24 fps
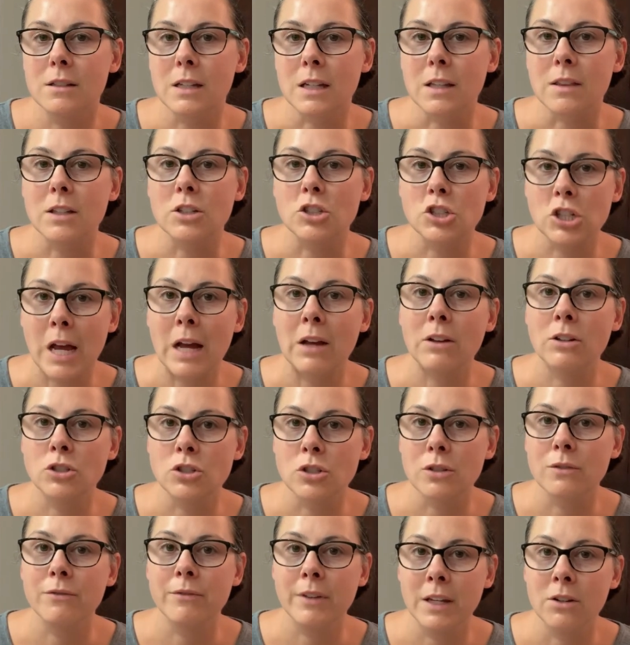the, the
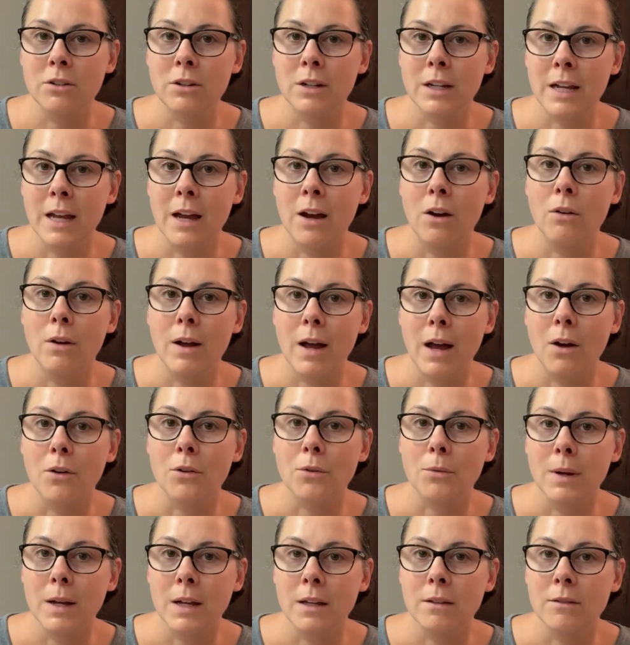challenge of figuring out how
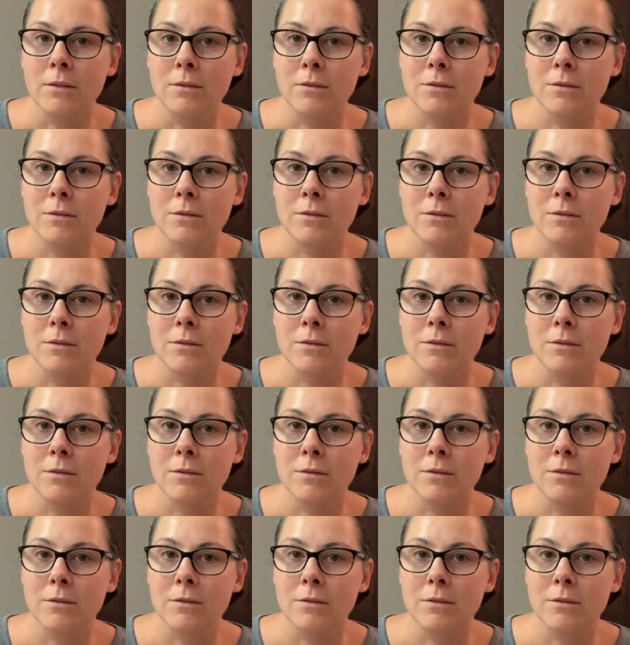do I